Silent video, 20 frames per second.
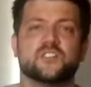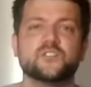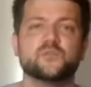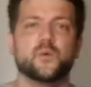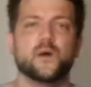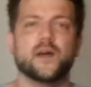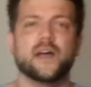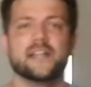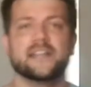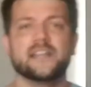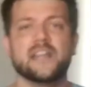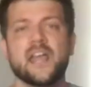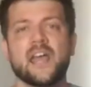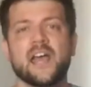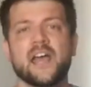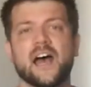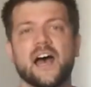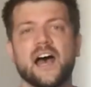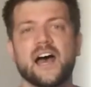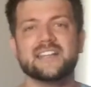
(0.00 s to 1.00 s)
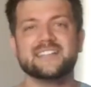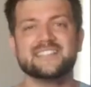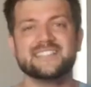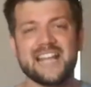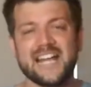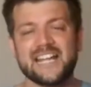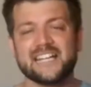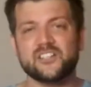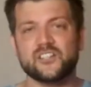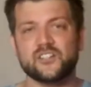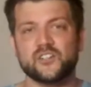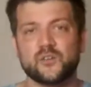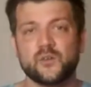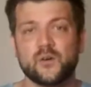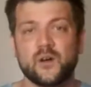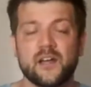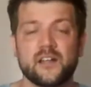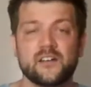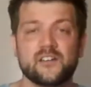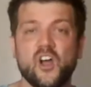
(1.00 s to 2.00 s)
is when
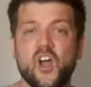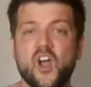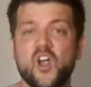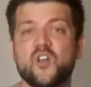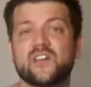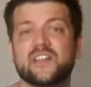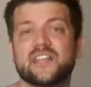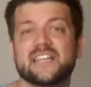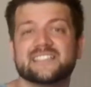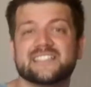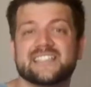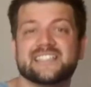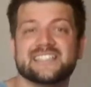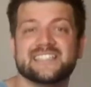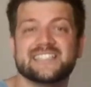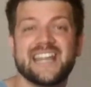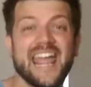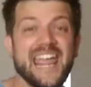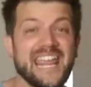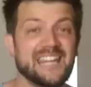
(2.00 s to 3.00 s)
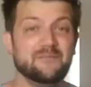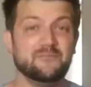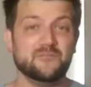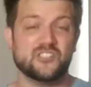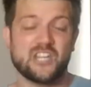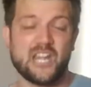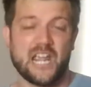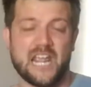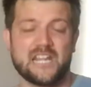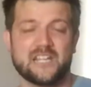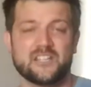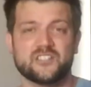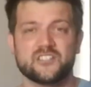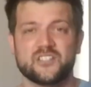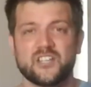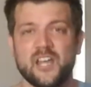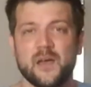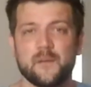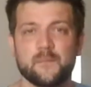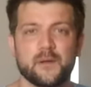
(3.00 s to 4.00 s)
Daniel not only gets his name changed,
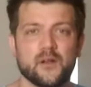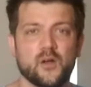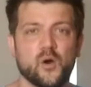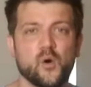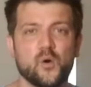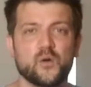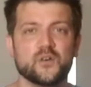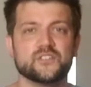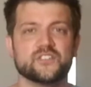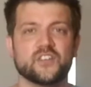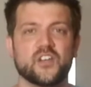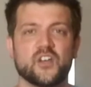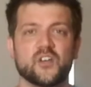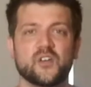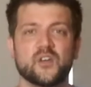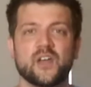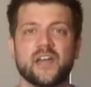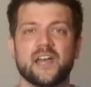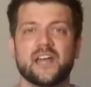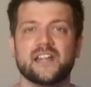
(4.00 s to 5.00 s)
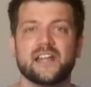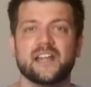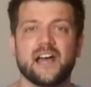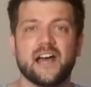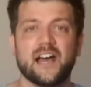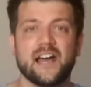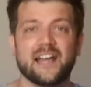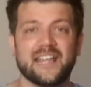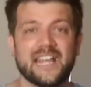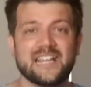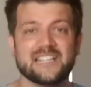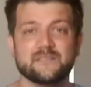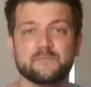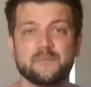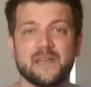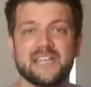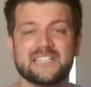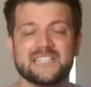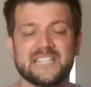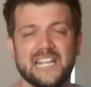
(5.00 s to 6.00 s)
but also gets
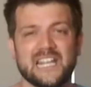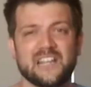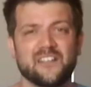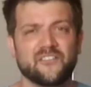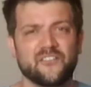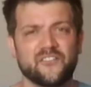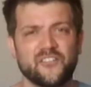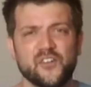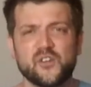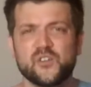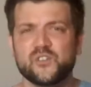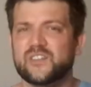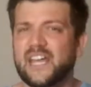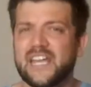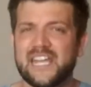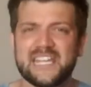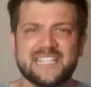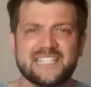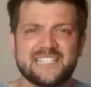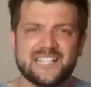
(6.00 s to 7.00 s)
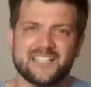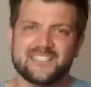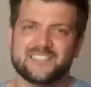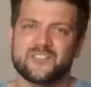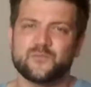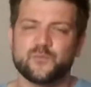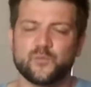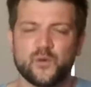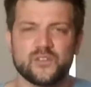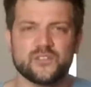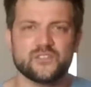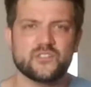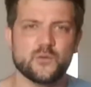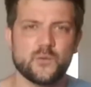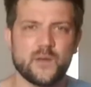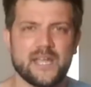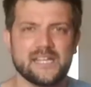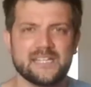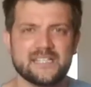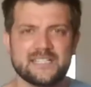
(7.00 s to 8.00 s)
made to eat food that he doesn't want
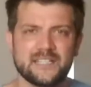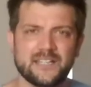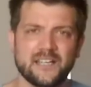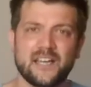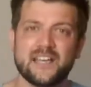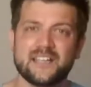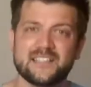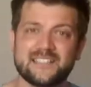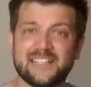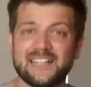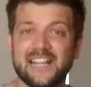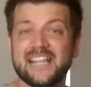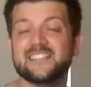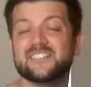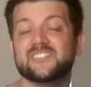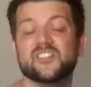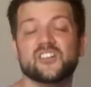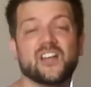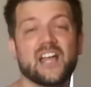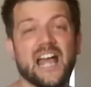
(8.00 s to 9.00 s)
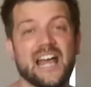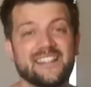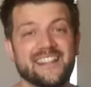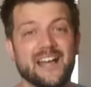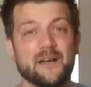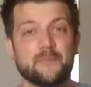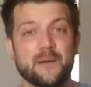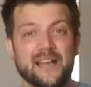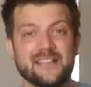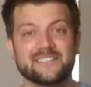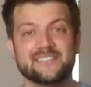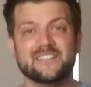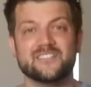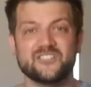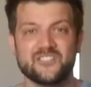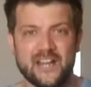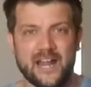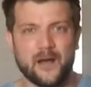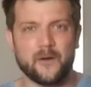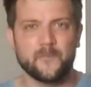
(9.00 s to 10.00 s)
to eat. So let's look at that passage
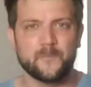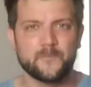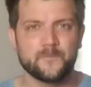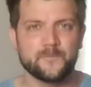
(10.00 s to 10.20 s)
now.